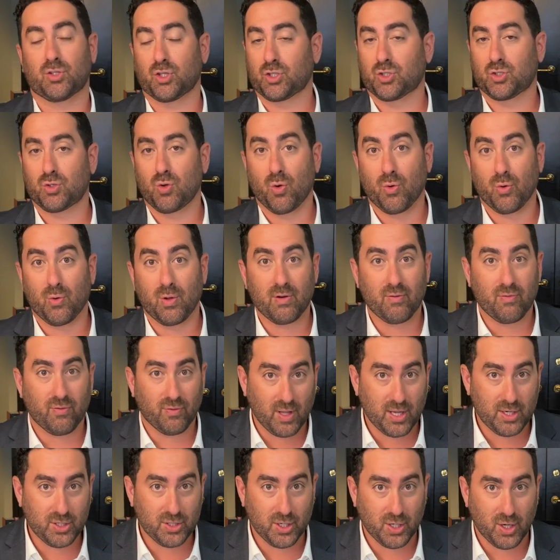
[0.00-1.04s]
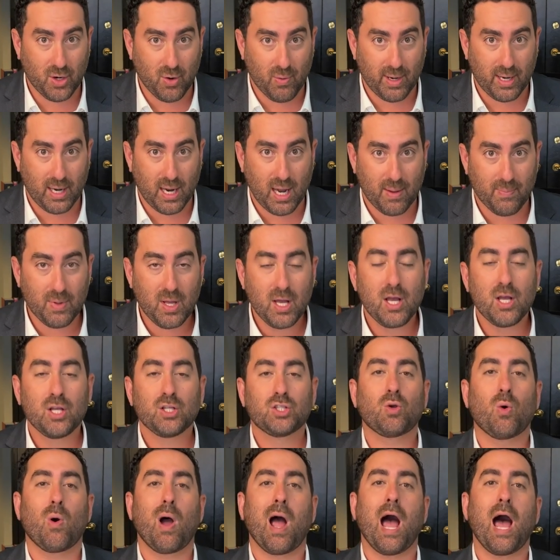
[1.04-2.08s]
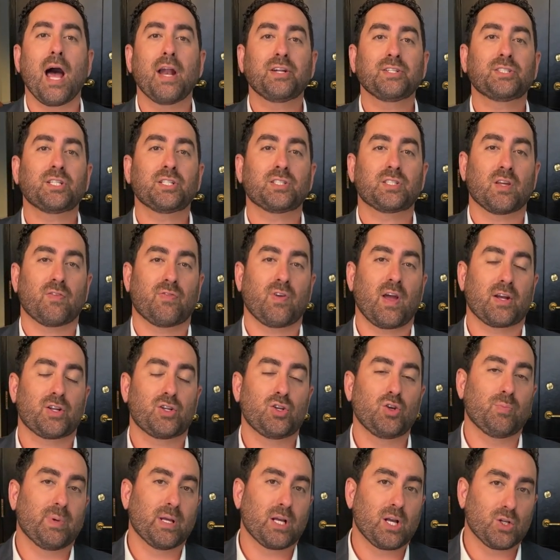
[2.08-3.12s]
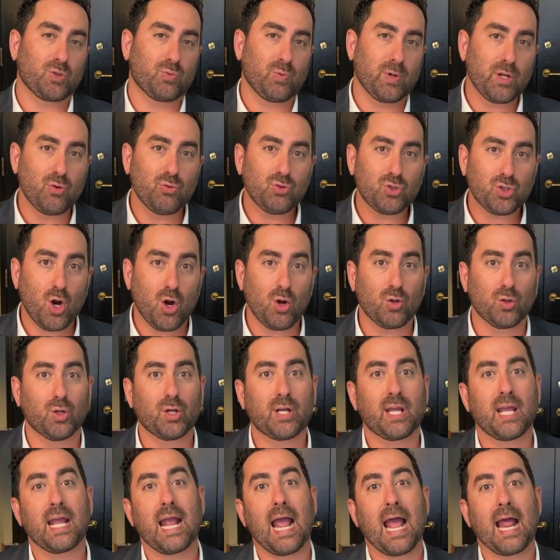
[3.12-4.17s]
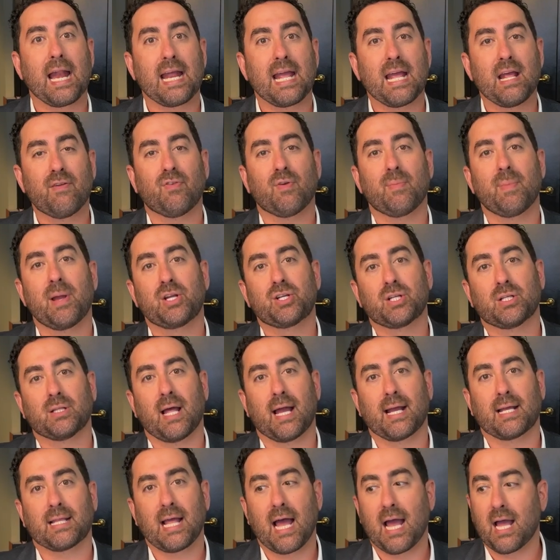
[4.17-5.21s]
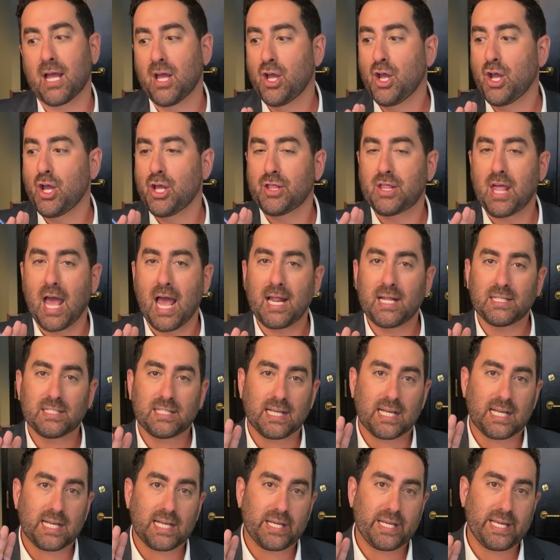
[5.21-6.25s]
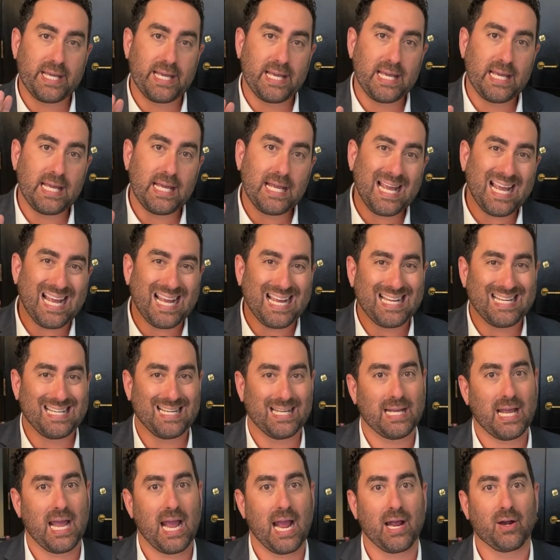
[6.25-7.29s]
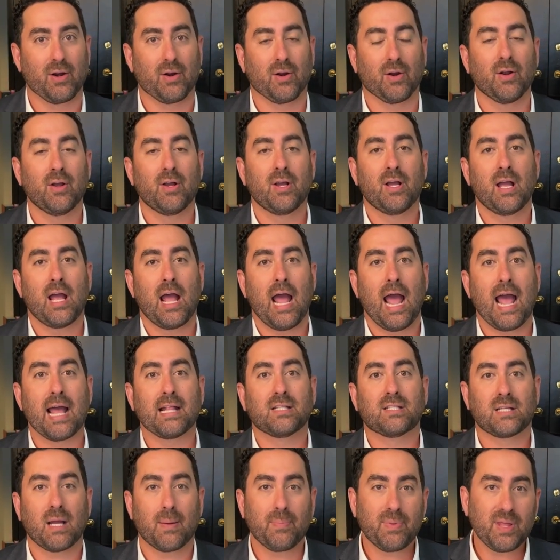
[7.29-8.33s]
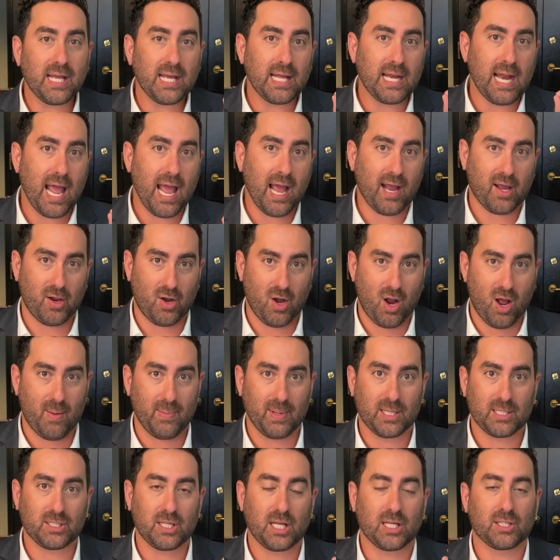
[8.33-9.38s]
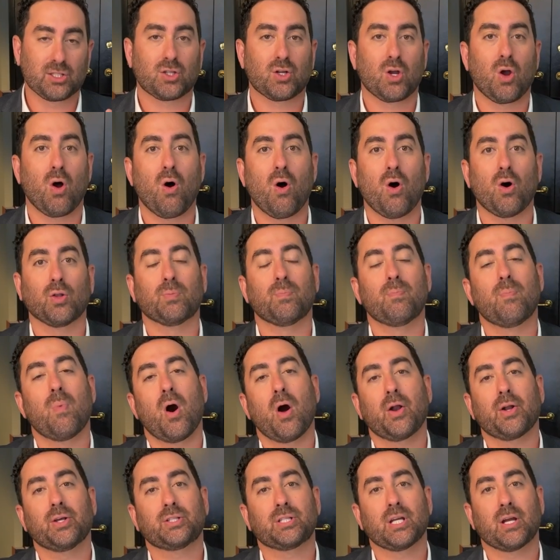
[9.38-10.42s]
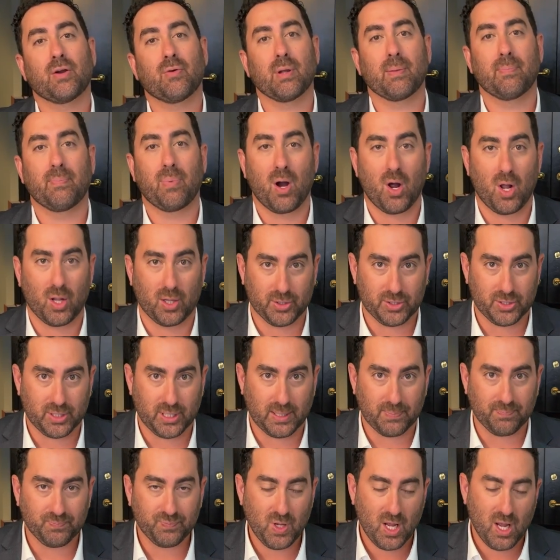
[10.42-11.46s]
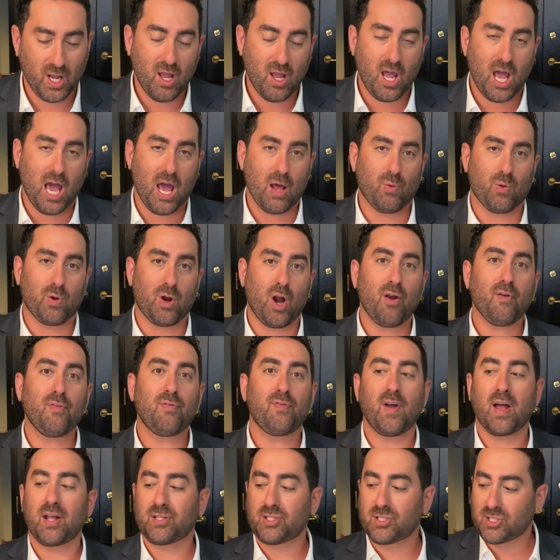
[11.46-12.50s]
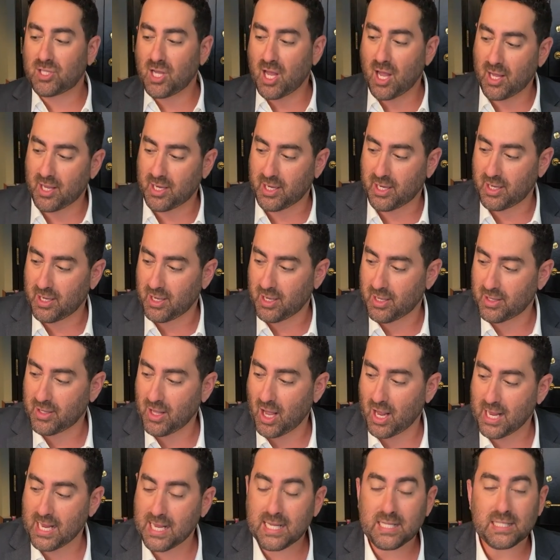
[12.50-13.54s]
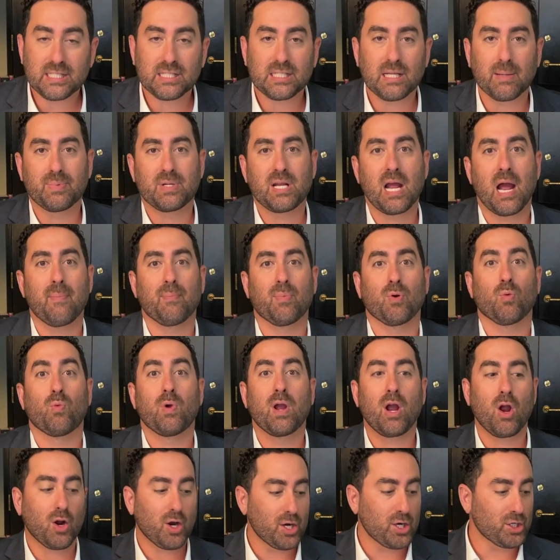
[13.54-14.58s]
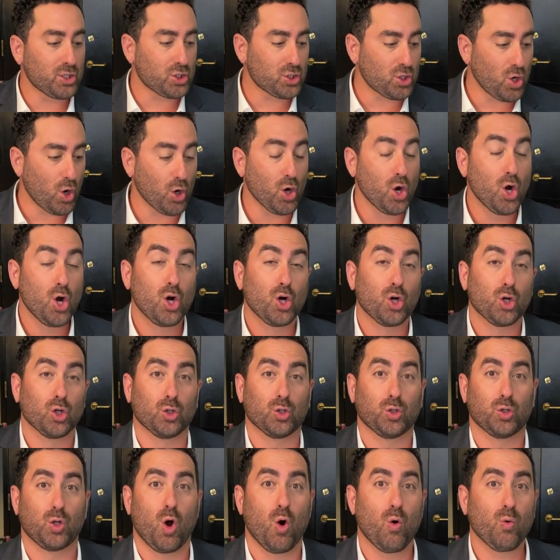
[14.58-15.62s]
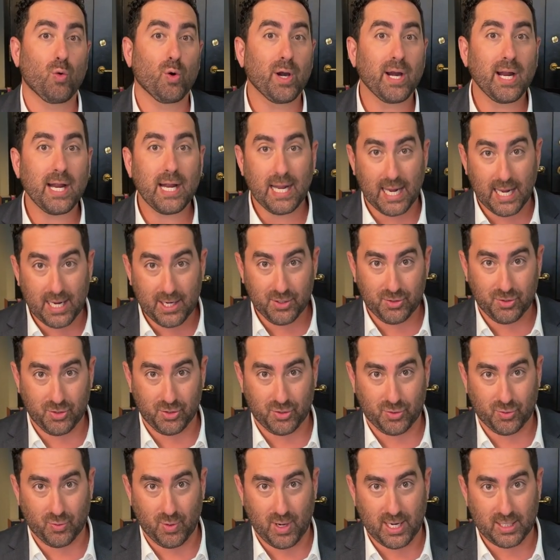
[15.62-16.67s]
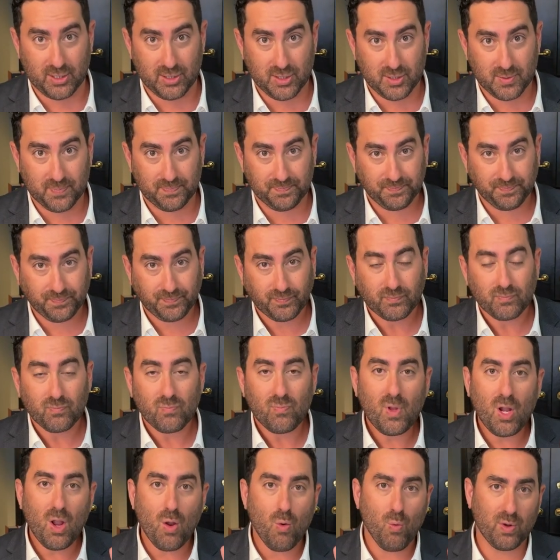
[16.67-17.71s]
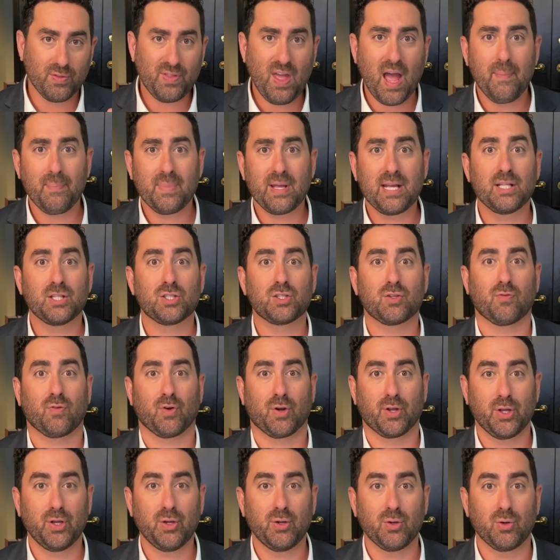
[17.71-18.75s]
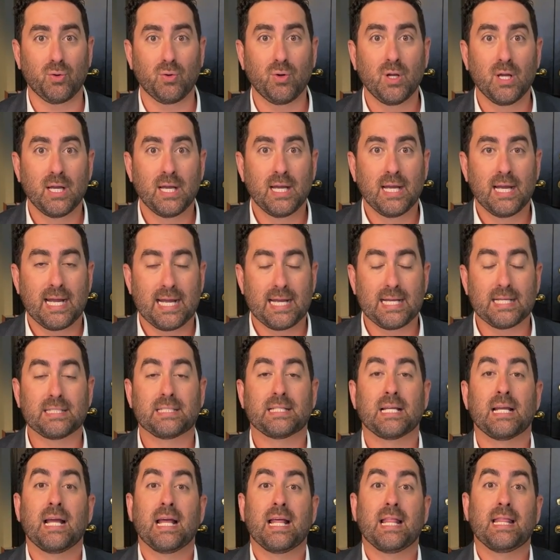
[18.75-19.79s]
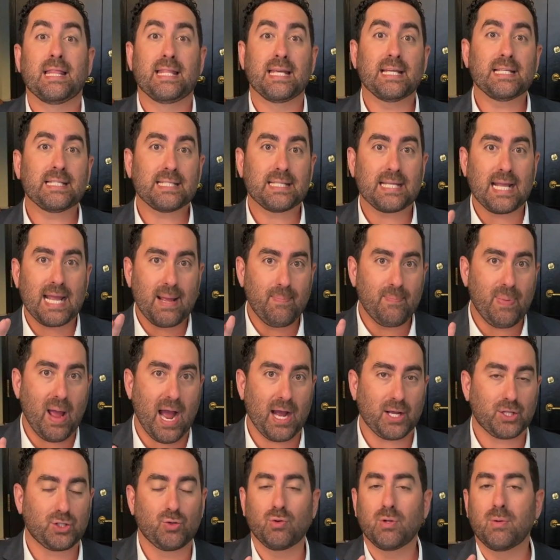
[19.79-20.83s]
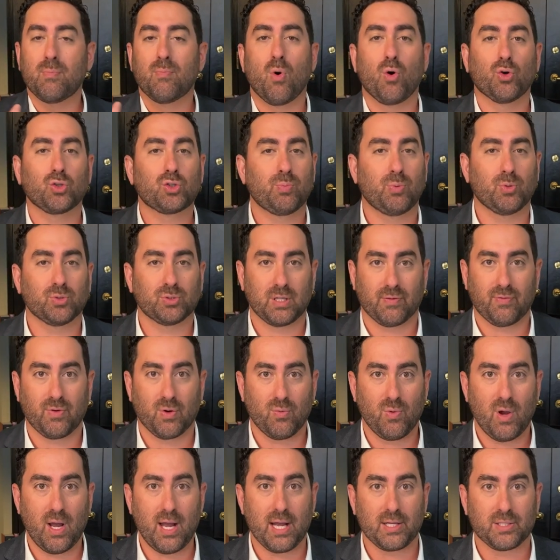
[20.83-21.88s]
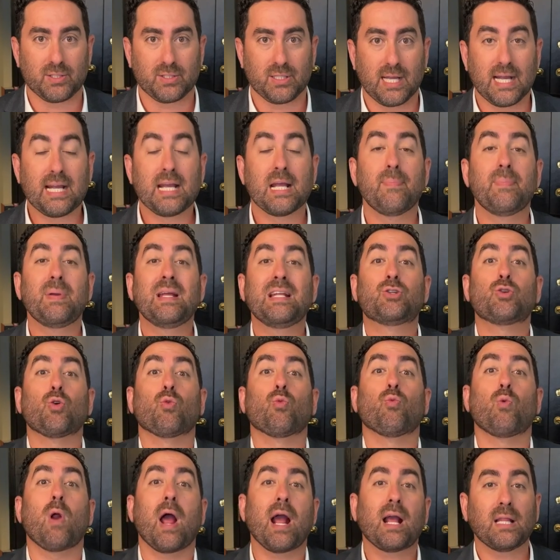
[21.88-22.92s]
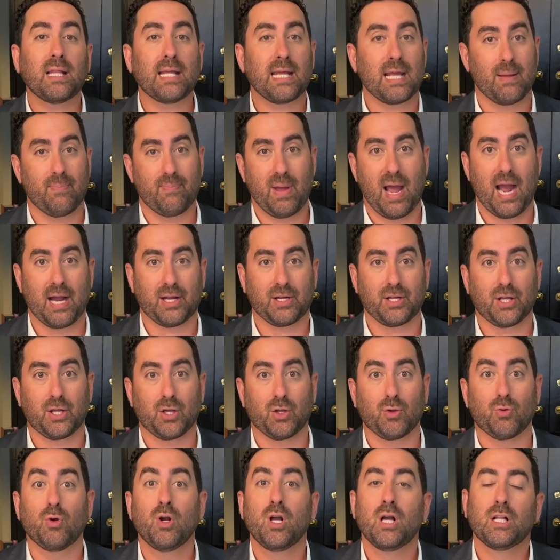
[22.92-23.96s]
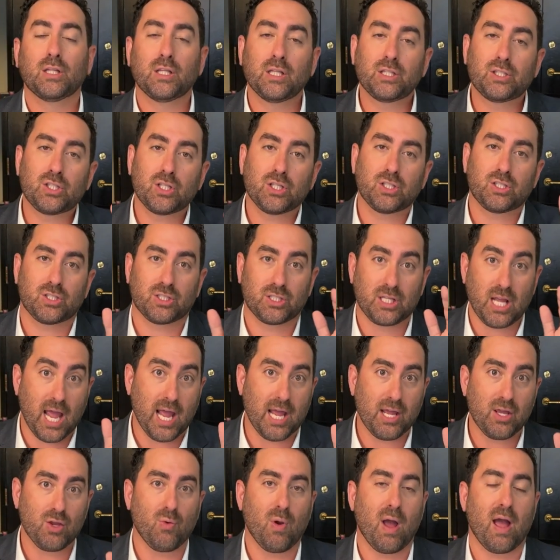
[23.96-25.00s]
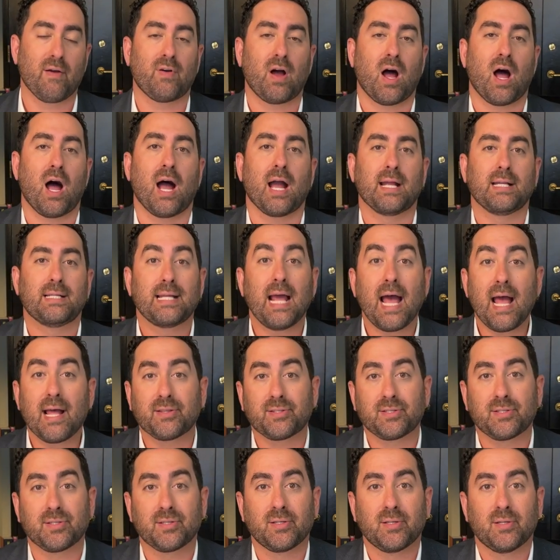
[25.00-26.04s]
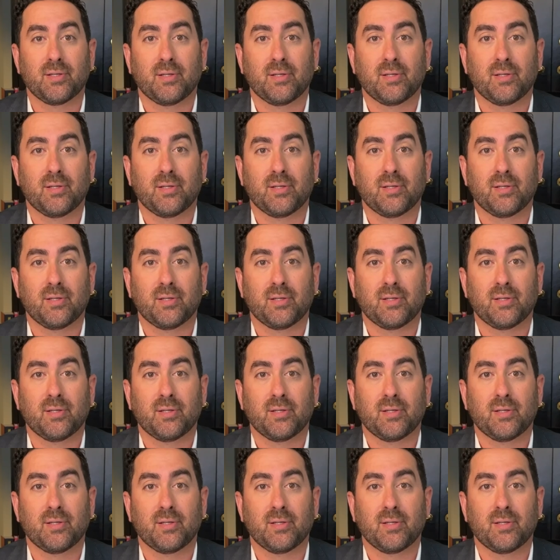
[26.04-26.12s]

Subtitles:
just total inflation going up. So how does this affect you? Because when you start looking at information like that, that is a key indicator and something in economics that's called monetary policy. And when our Fed say in September, we are going to start lowering interest rates, what that means for you is this impacts you in multiple different ways. It can be directly impacting you. Let's just say you have high debt,